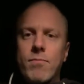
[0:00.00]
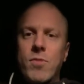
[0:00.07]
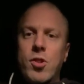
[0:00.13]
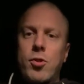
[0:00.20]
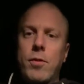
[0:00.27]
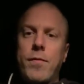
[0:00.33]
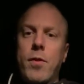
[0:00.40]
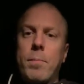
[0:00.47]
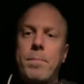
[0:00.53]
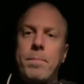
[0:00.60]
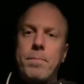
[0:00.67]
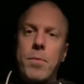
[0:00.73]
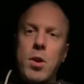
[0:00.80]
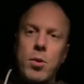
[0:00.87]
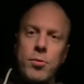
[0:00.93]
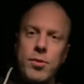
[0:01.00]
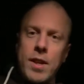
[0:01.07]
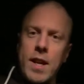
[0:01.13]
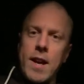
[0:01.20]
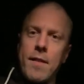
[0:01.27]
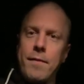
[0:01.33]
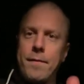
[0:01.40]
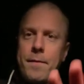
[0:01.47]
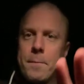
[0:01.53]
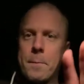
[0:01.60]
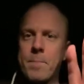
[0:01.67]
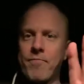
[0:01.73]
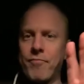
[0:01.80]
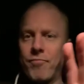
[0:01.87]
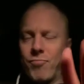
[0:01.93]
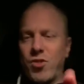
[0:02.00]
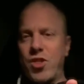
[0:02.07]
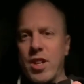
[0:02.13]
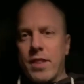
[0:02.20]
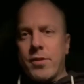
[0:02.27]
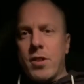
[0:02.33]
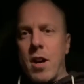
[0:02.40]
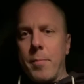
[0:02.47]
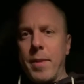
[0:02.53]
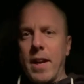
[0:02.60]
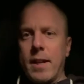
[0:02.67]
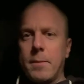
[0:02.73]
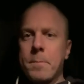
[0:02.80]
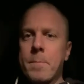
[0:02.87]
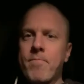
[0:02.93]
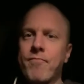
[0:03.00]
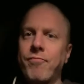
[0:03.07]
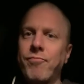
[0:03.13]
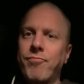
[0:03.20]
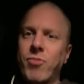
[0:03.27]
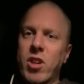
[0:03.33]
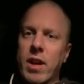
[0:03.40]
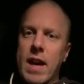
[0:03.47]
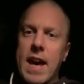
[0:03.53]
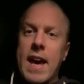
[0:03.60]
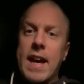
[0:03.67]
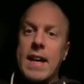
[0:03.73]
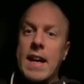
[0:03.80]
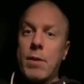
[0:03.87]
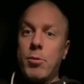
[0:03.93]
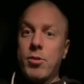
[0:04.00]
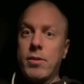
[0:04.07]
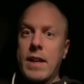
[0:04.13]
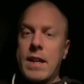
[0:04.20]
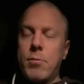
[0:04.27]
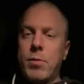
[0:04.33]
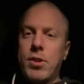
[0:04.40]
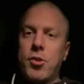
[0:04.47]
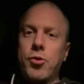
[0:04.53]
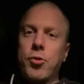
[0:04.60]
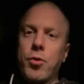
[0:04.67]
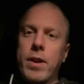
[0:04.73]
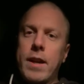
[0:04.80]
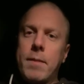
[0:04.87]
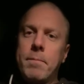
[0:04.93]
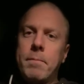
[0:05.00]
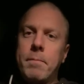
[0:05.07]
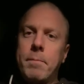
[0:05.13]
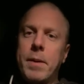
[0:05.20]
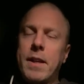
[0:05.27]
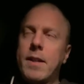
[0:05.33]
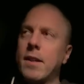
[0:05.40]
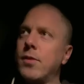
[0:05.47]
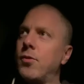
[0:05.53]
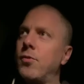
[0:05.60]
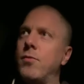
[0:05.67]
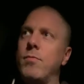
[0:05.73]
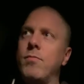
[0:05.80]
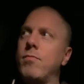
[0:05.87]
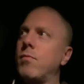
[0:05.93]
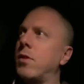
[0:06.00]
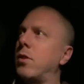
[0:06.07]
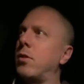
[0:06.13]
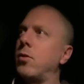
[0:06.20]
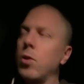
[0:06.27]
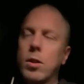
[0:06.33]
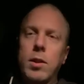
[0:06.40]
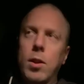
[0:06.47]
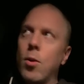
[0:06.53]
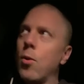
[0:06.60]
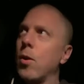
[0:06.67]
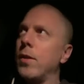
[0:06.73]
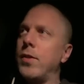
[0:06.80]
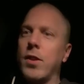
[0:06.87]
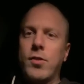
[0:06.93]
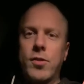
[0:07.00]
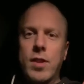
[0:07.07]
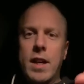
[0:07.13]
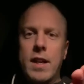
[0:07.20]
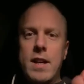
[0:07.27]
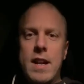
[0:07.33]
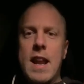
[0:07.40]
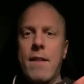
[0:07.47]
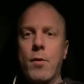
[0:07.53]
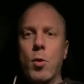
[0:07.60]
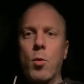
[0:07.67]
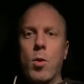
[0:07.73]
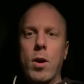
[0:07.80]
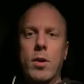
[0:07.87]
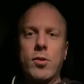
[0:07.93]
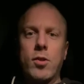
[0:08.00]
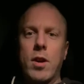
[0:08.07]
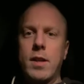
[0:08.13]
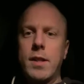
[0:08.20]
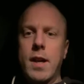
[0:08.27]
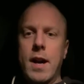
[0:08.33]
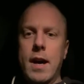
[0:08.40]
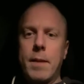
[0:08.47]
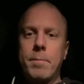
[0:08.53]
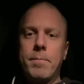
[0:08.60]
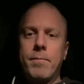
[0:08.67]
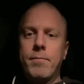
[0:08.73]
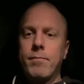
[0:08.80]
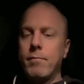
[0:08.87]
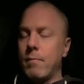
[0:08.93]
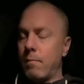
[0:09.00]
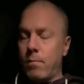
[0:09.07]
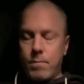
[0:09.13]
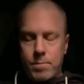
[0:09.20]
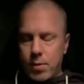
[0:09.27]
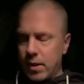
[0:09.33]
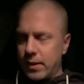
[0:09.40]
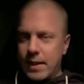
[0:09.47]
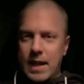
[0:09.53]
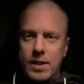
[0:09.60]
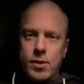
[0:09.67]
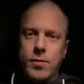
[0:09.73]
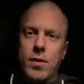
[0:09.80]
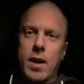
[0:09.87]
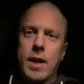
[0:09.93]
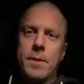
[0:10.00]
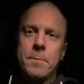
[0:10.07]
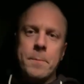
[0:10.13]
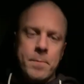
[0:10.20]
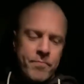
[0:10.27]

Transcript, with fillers: So, for those that have just come in, A, I was late with the stream because, good lord, this thing never works on time, but that's fine.